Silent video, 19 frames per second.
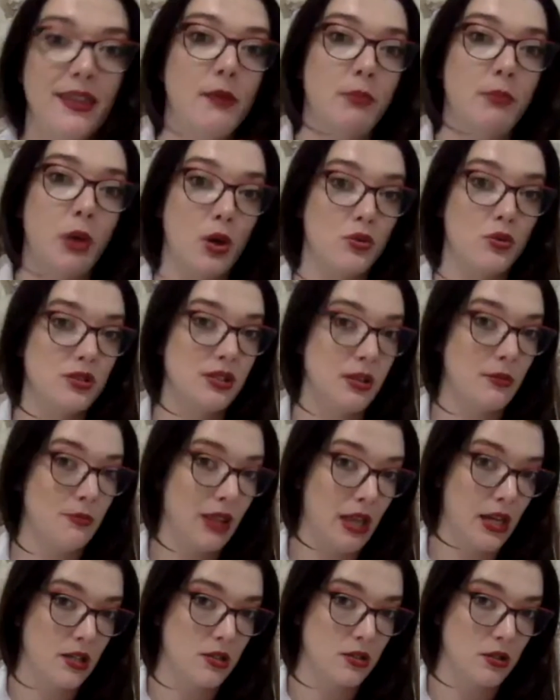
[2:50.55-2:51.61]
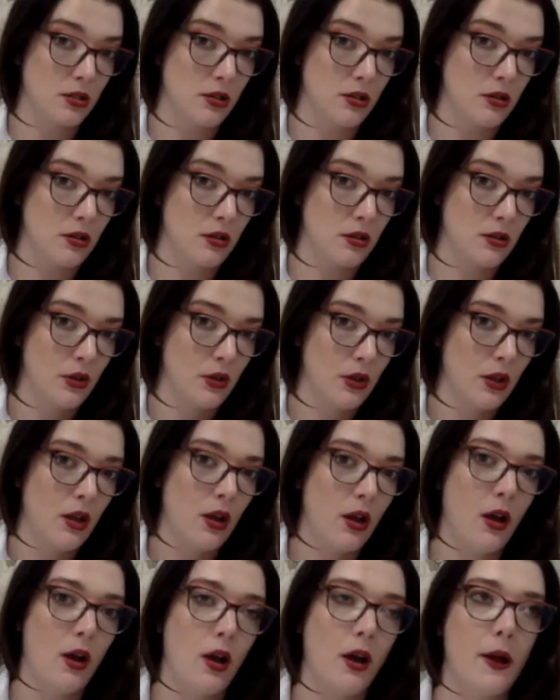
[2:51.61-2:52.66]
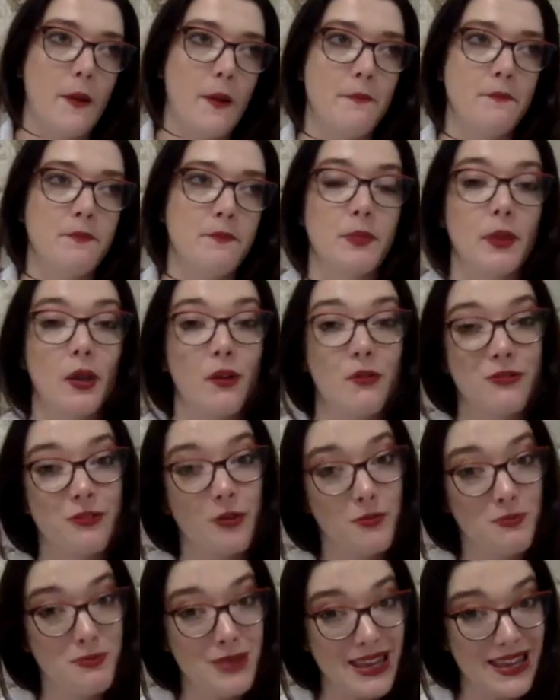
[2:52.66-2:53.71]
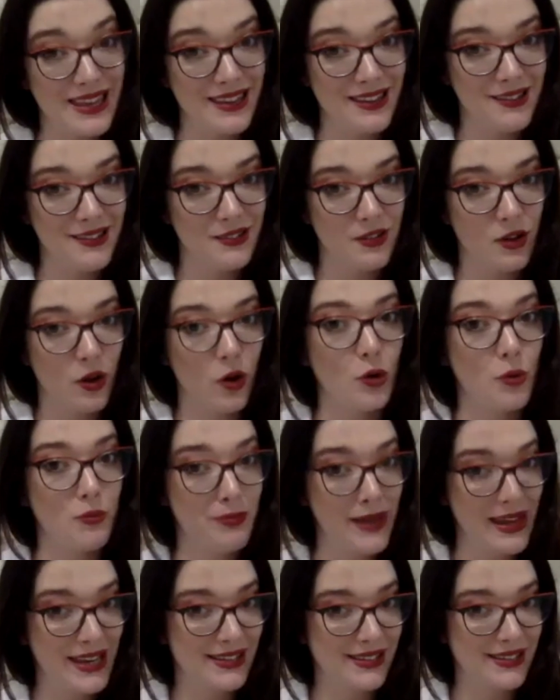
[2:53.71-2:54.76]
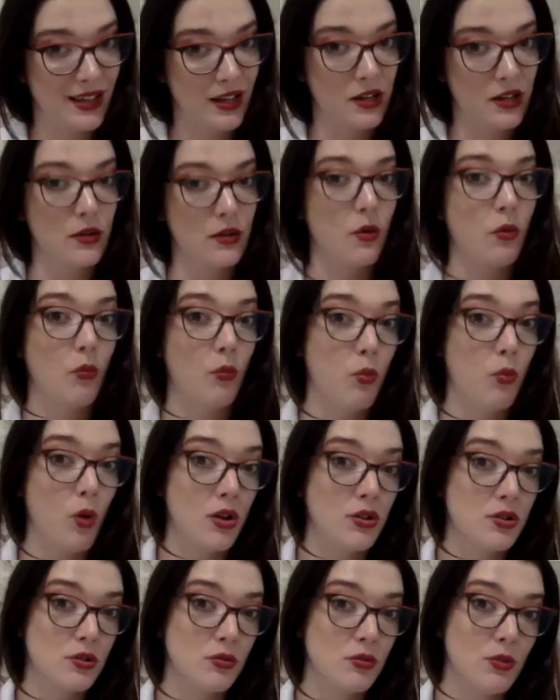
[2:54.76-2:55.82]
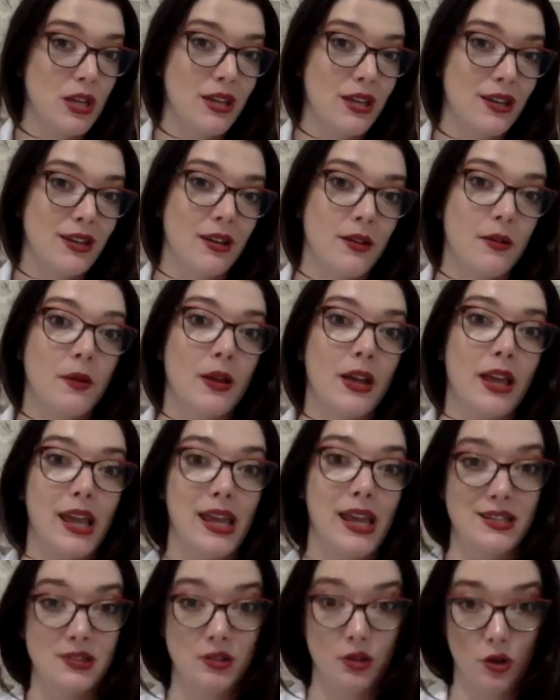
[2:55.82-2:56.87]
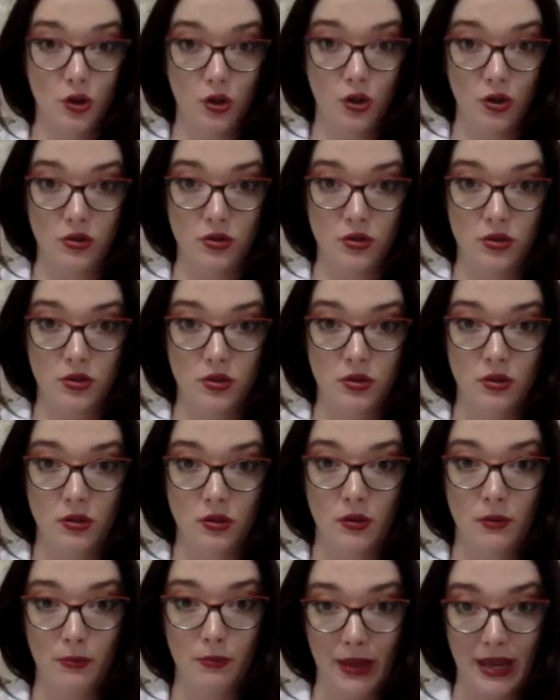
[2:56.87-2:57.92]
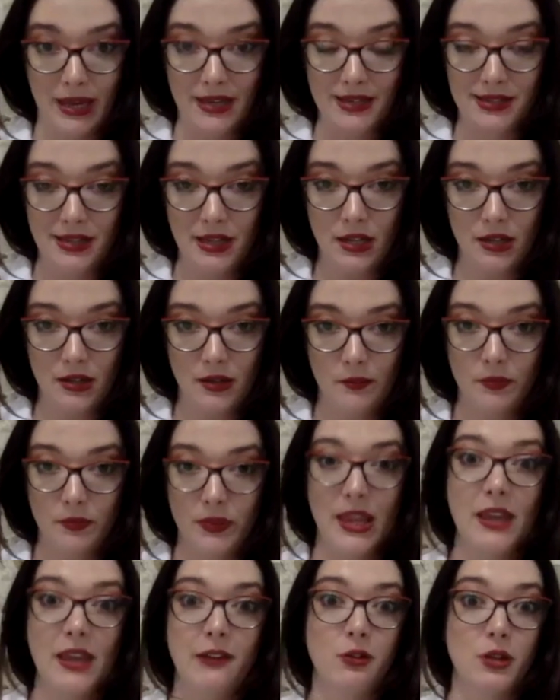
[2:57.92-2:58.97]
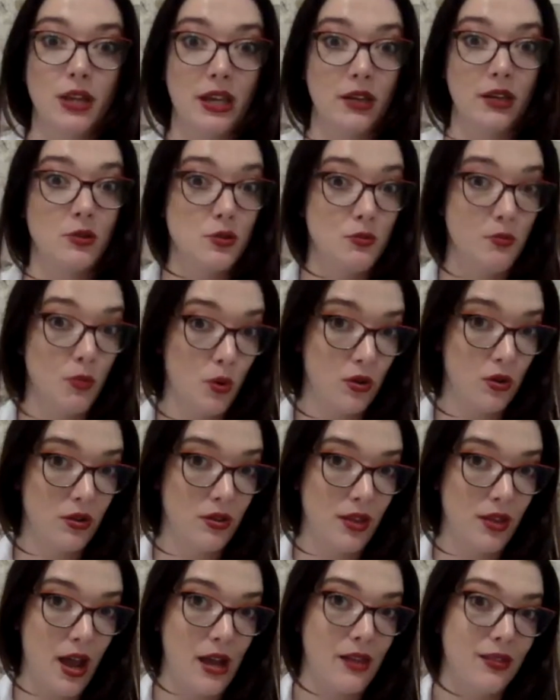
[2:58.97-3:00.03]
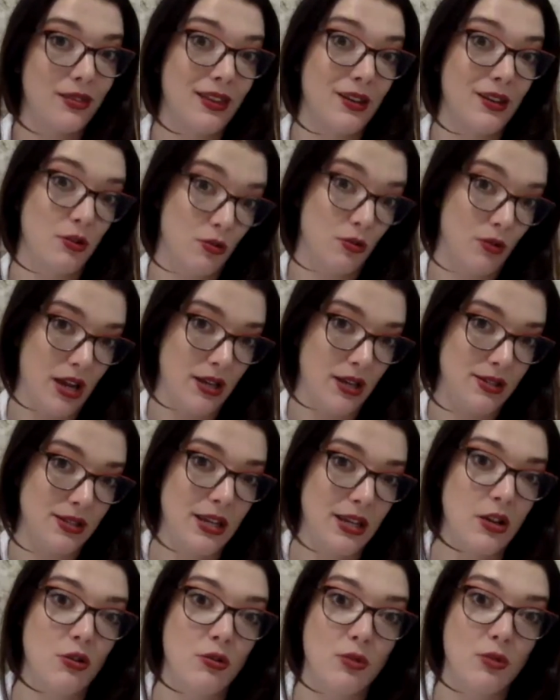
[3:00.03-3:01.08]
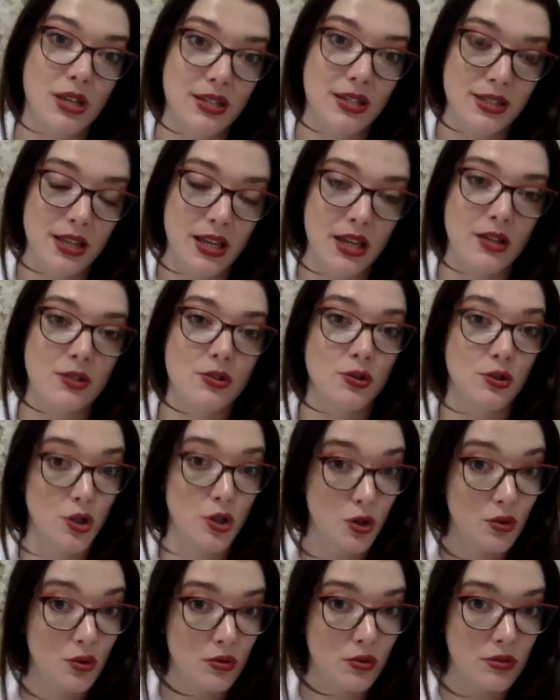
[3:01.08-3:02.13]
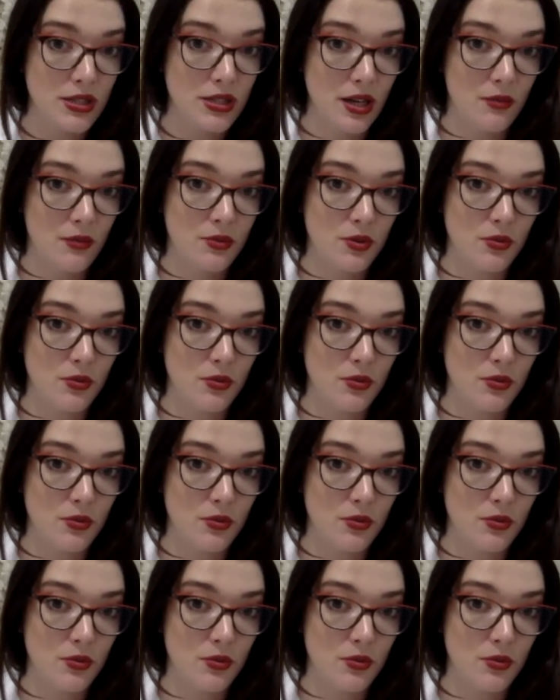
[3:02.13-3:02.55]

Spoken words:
then post them later. For me, on a baseline, once a week is a good basic. If you can do more than that, then great. Increase it to 2-3 times